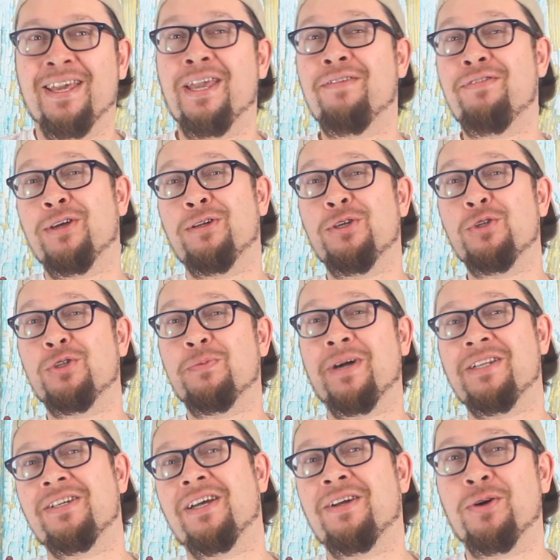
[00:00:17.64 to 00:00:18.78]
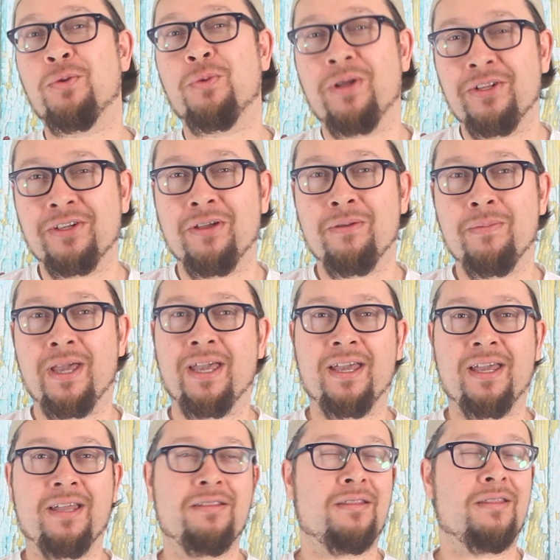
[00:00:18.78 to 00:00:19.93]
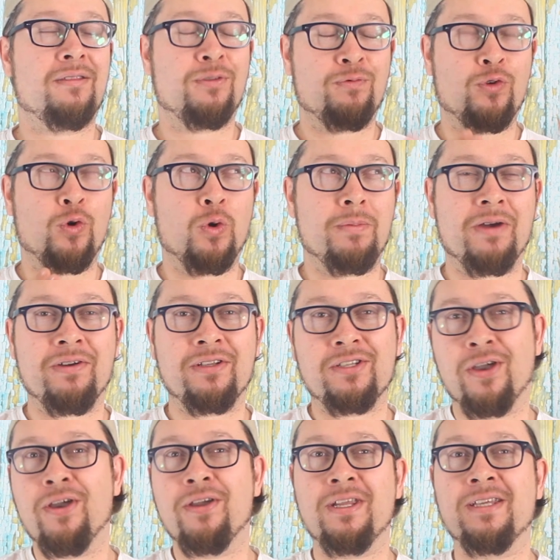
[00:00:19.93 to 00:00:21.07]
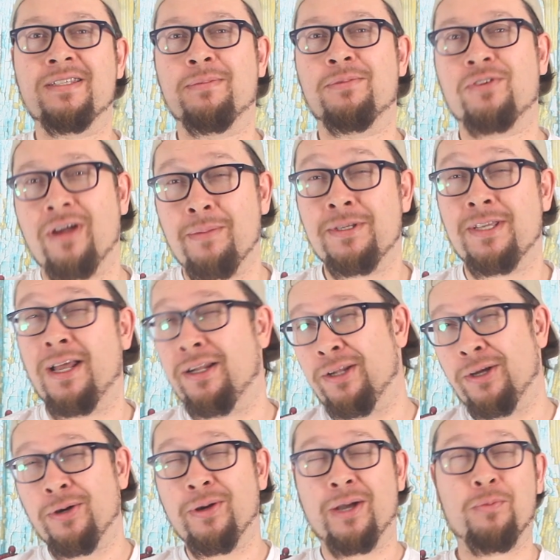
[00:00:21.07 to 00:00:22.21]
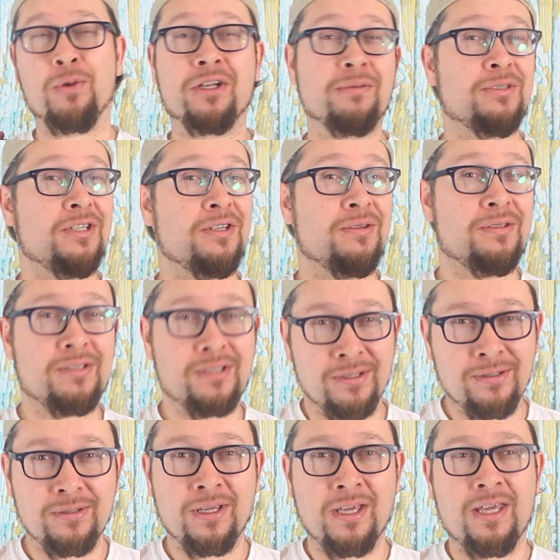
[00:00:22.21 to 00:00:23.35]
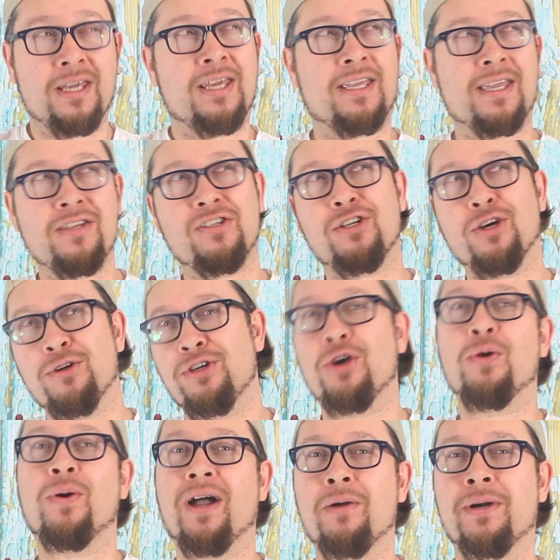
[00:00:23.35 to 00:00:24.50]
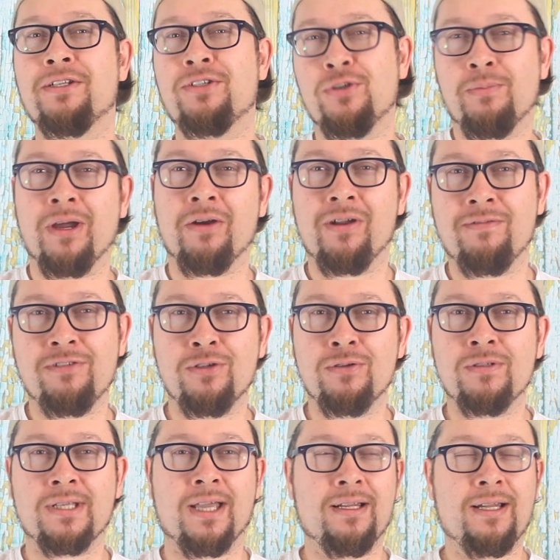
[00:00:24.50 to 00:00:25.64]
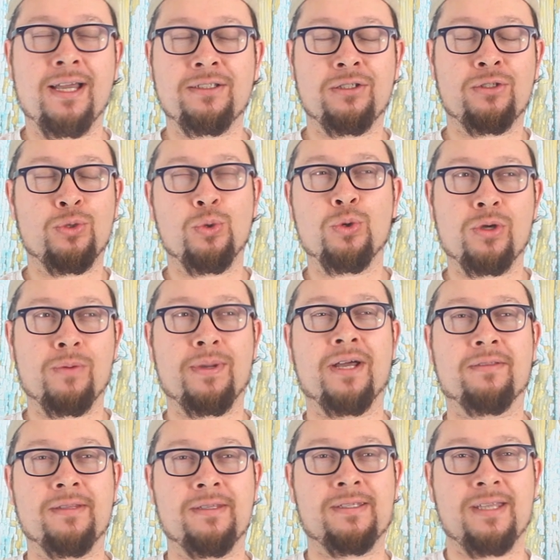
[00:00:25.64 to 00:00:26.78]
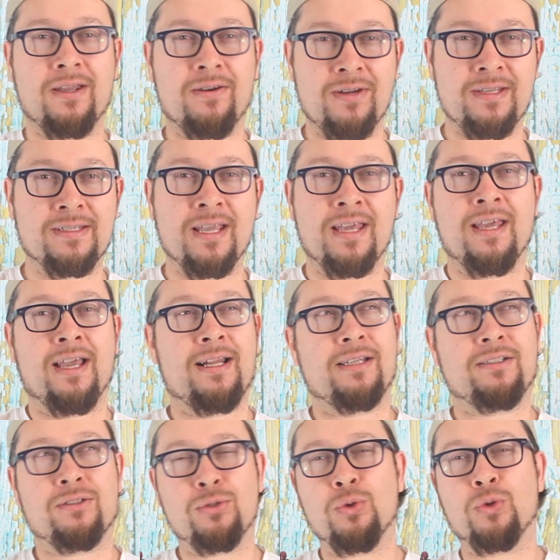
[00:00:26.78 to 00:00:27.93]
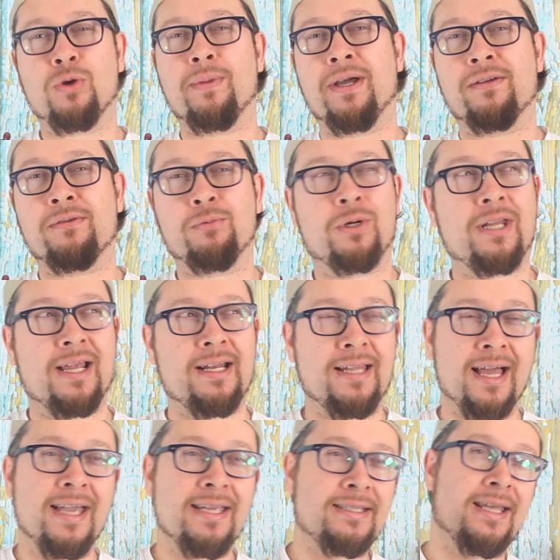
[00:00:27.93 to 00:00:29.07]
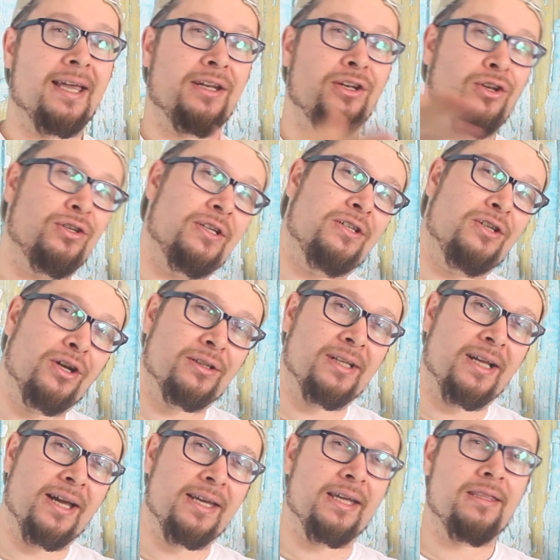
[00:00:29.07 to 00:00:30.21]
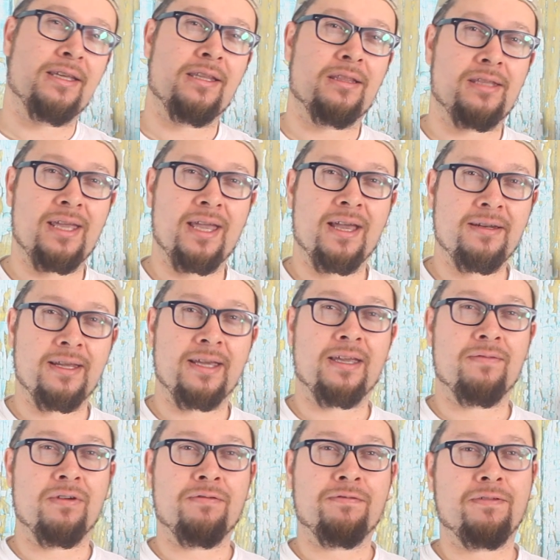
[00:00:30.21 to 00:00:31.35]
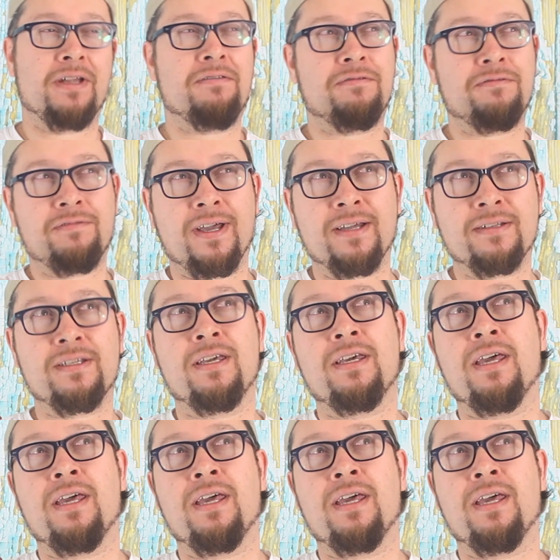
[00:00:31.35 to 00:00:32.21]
If you're new to my channel, welcome, and for all my returning subscribers, hello and welcome to you too. In case you don't know how I do my reviews, I like to talk about the series. I like to talk about what I liked and did not like, and then at the end I give a fun fact